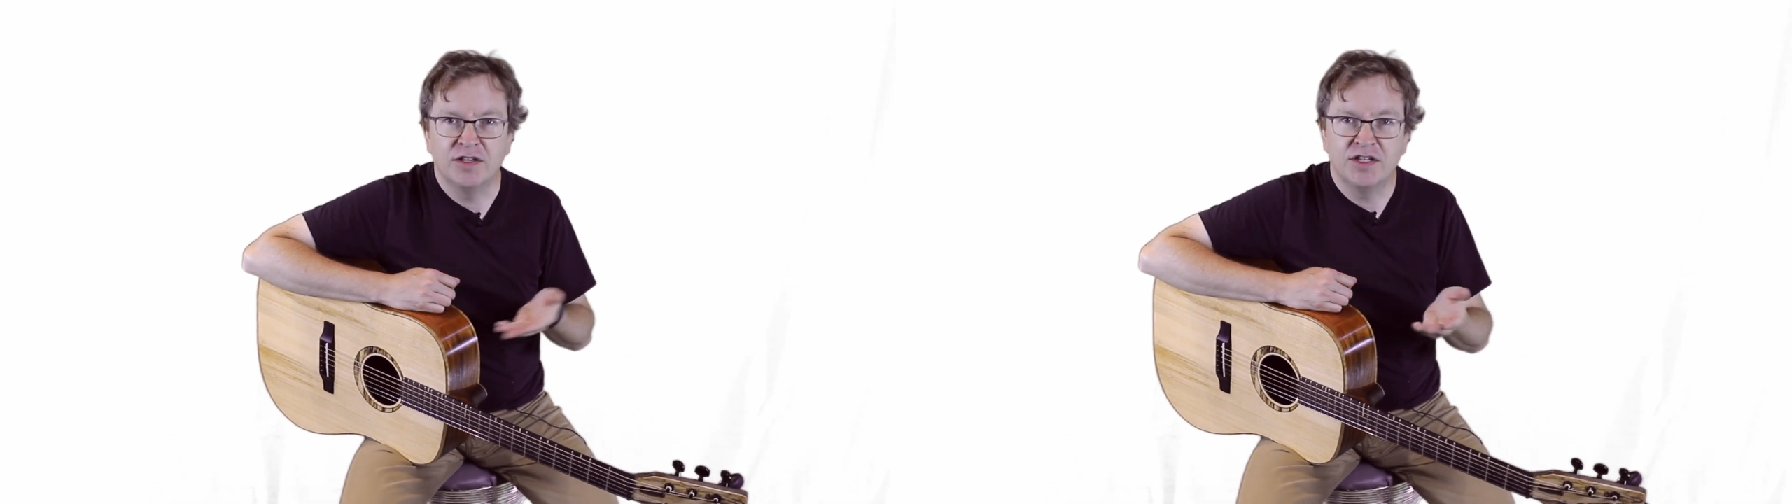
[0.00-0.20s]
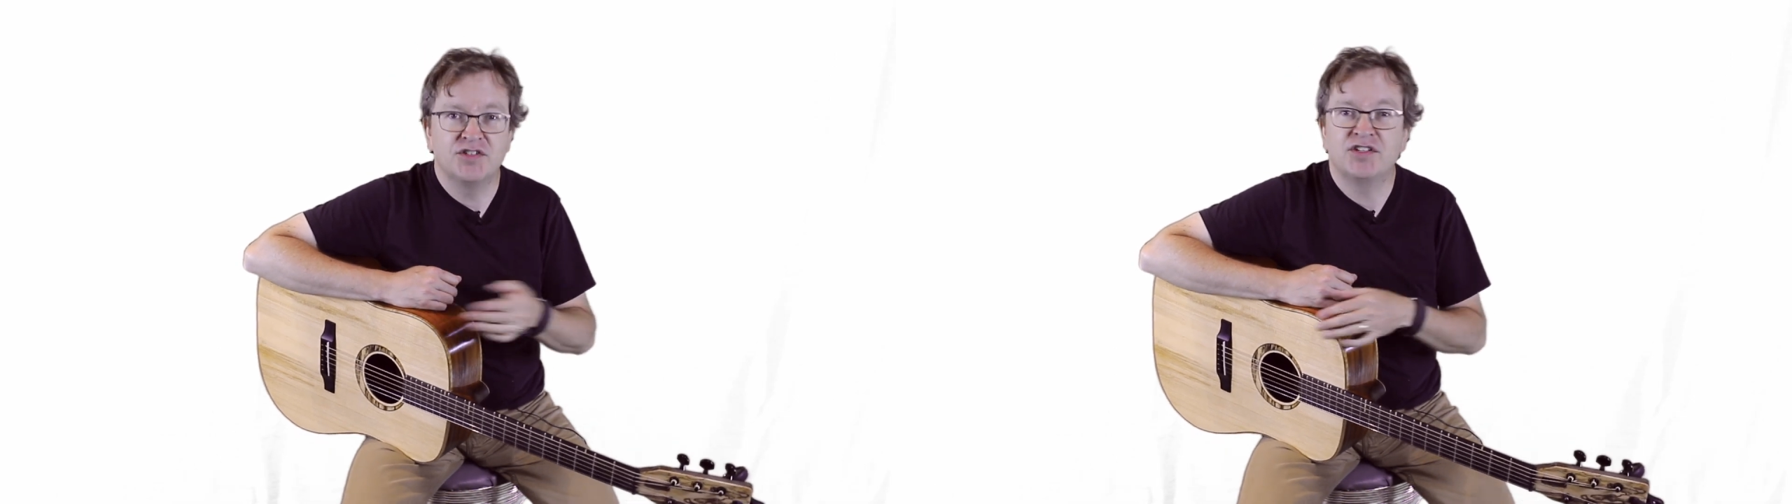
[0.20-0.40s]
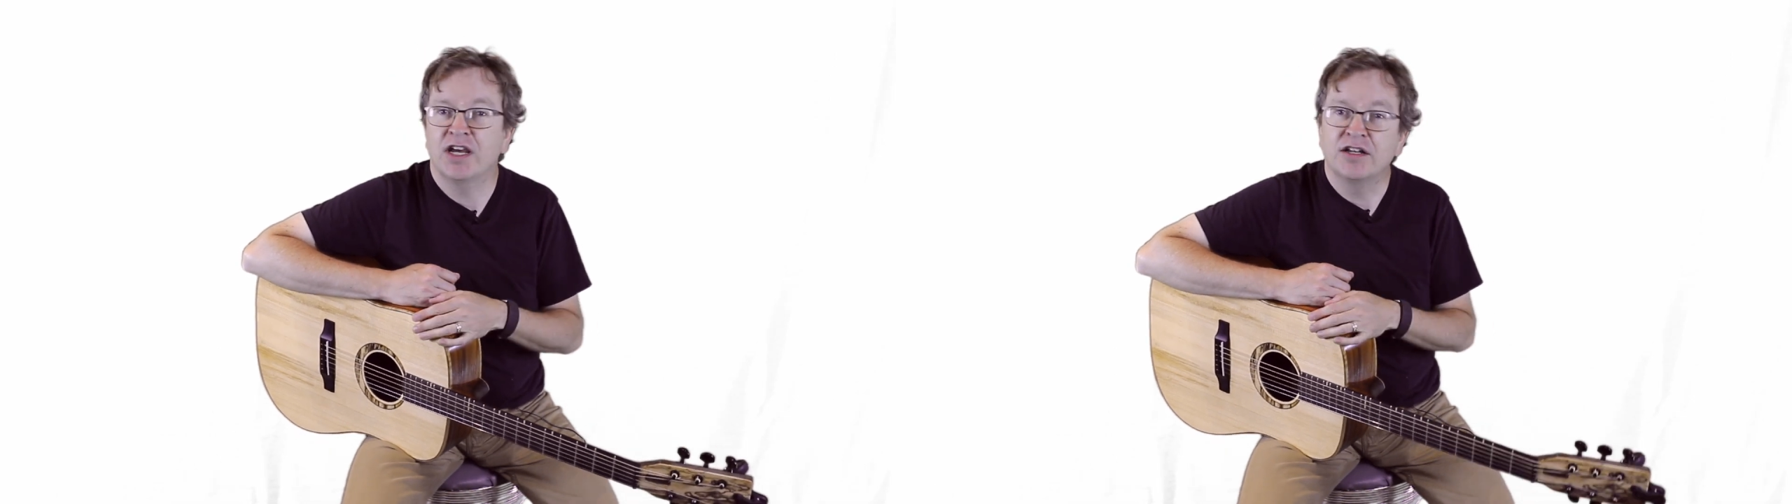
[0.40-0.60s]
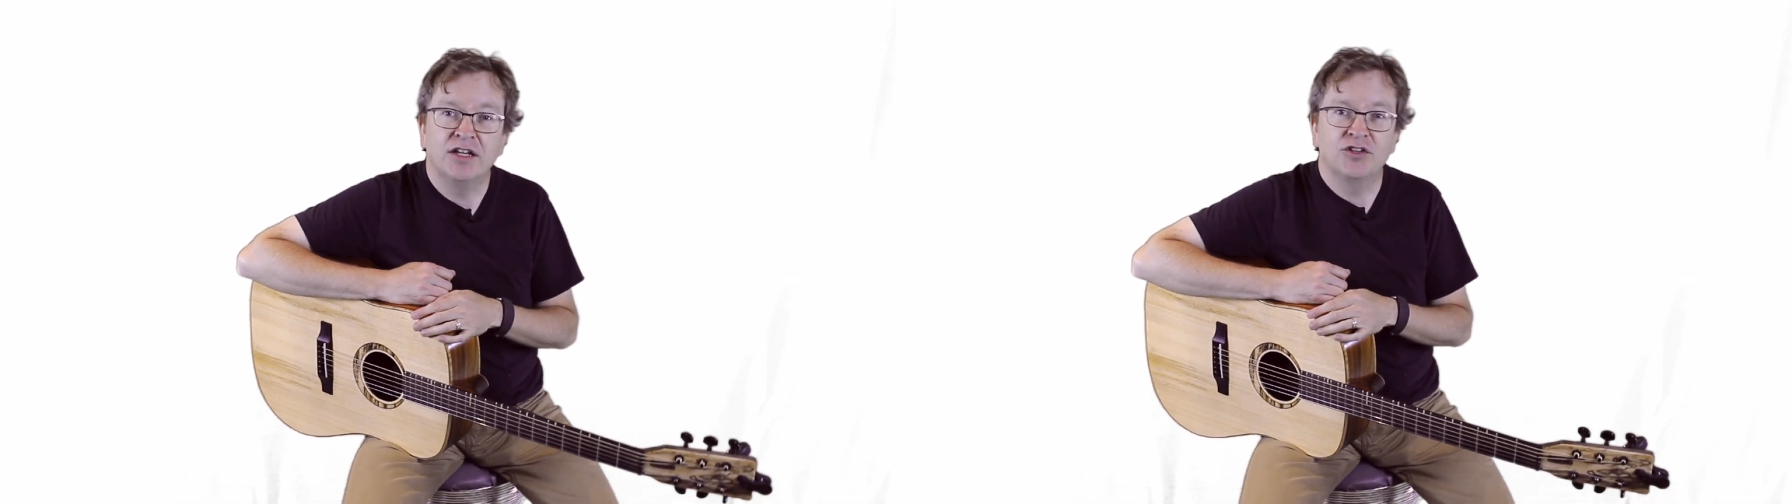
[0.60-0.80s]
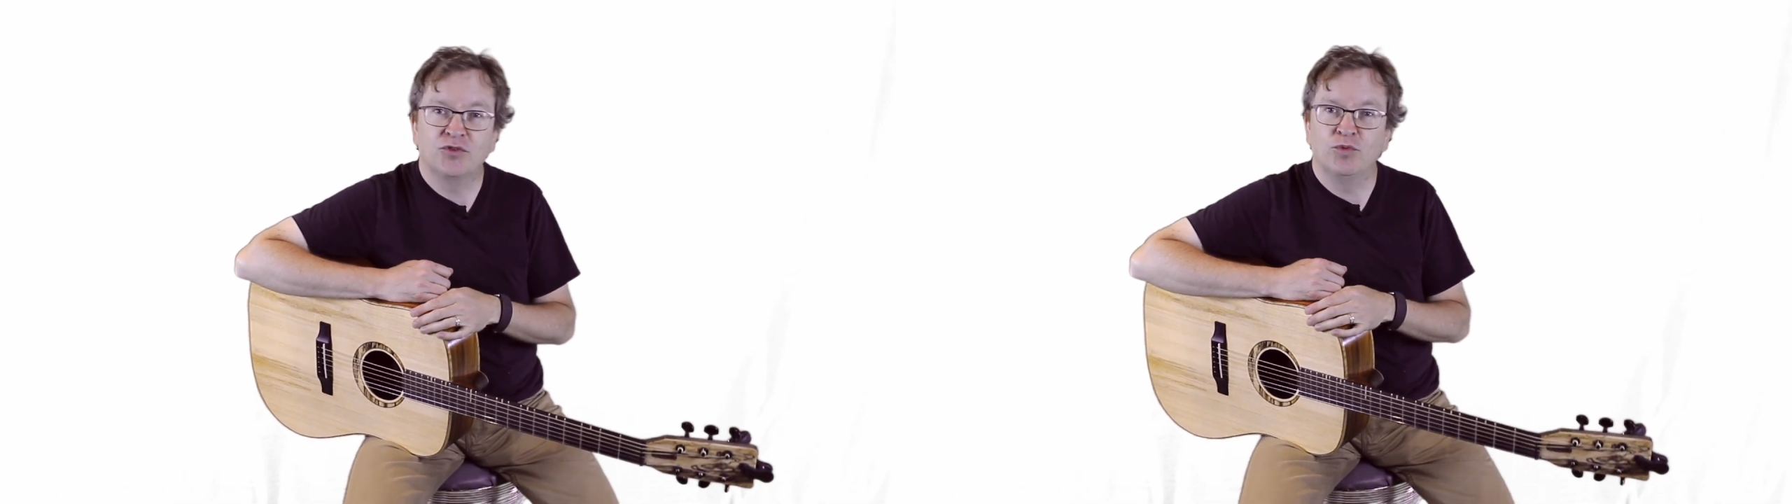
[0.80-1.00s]
these
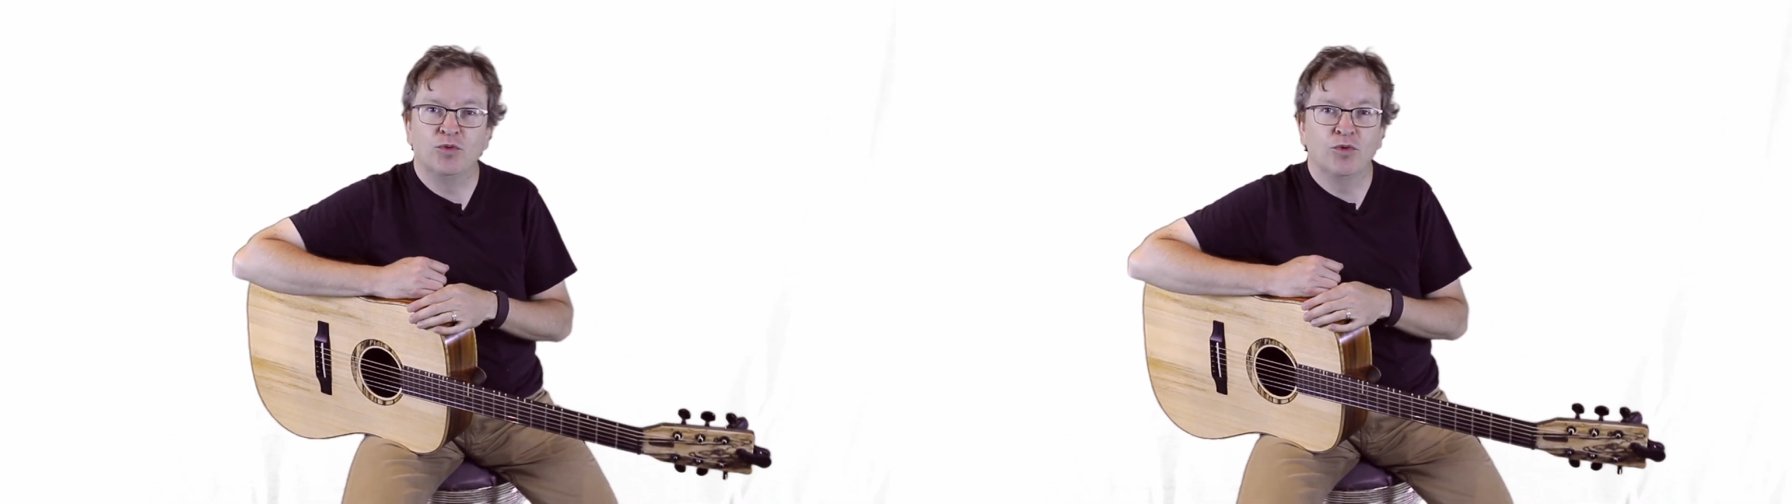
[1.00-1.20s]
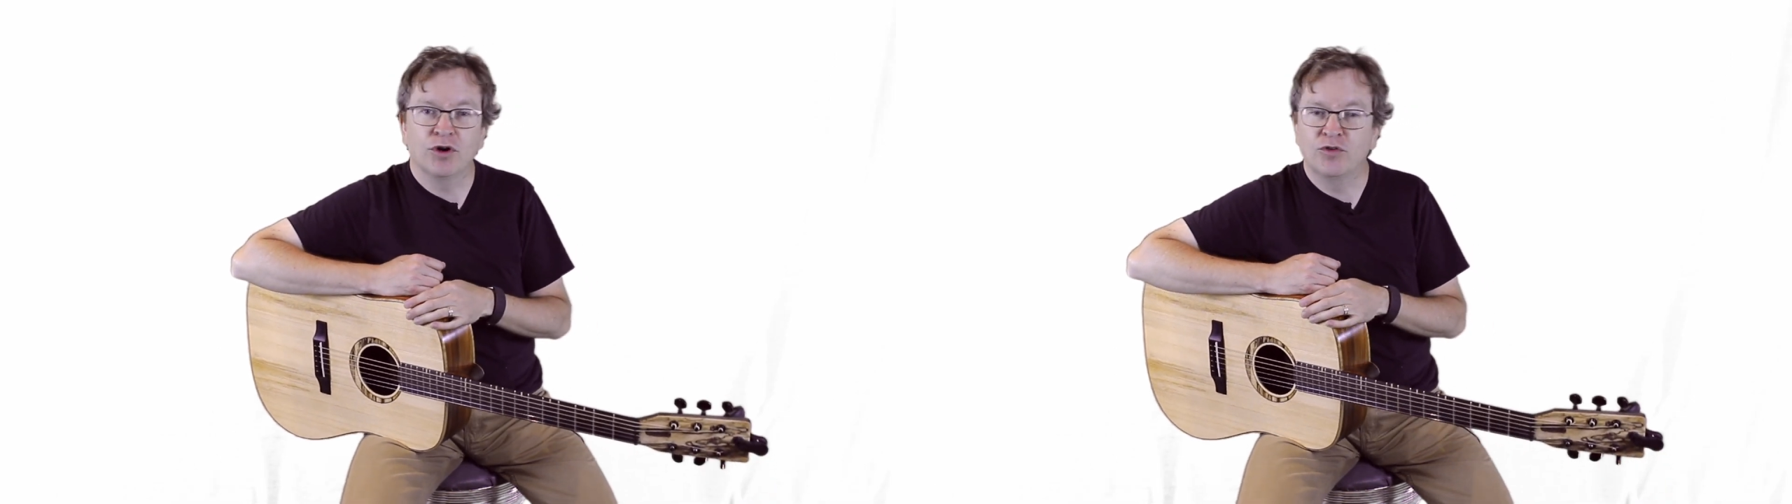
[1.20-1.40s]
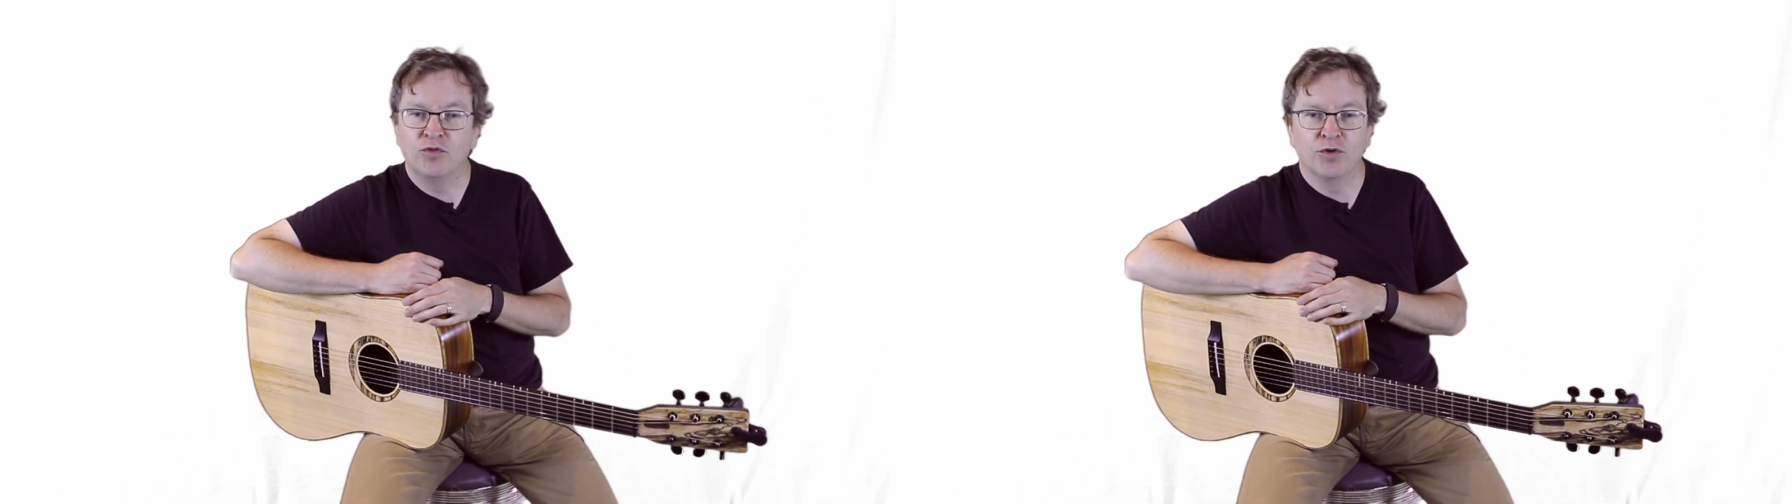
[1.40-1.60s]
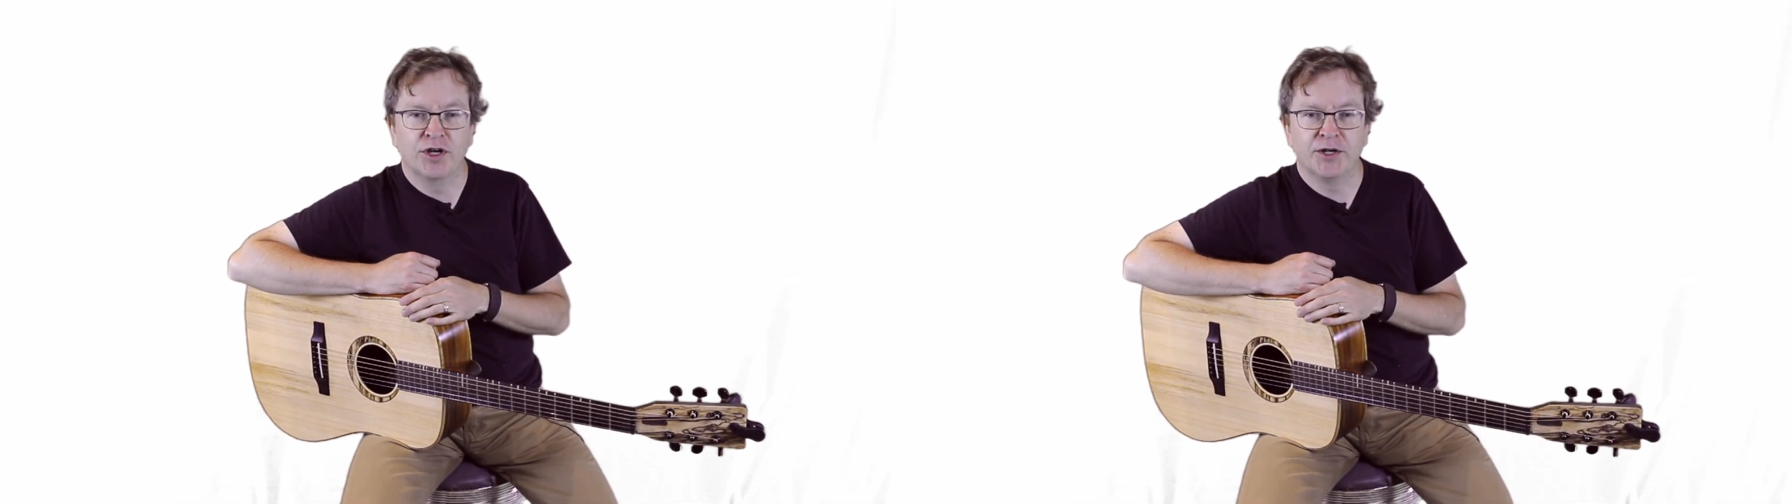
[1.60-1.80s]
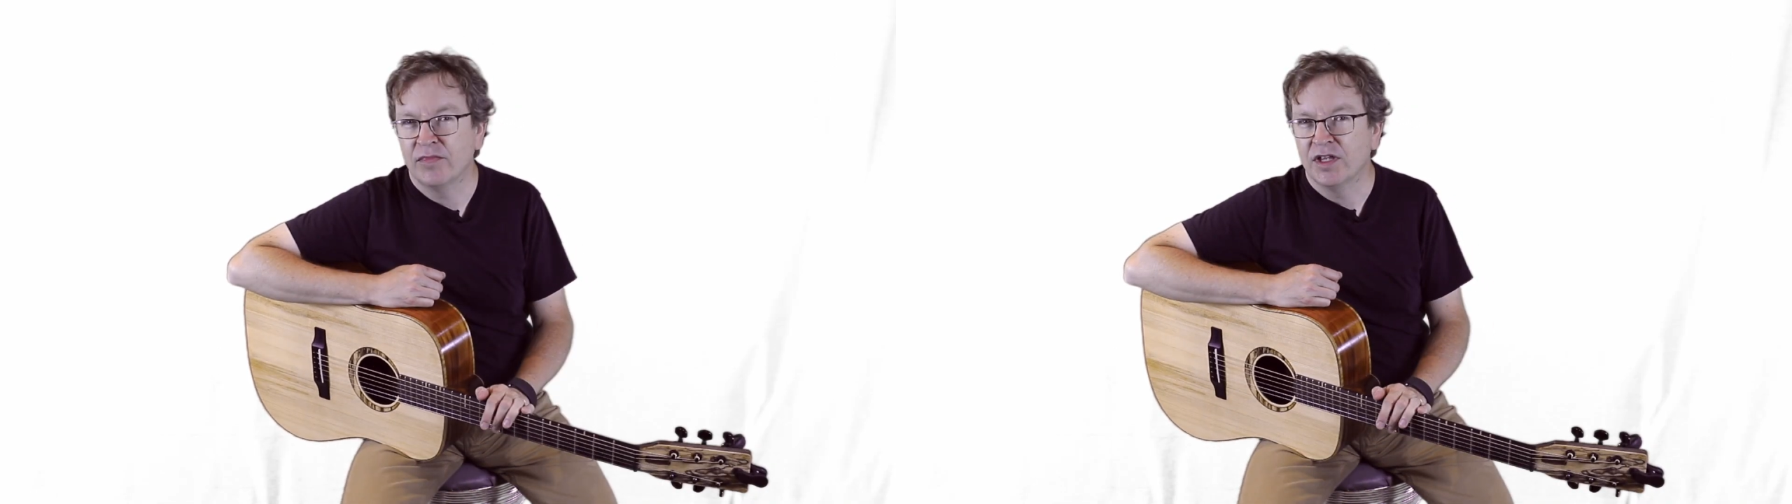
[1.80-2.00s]
techniques will work for you.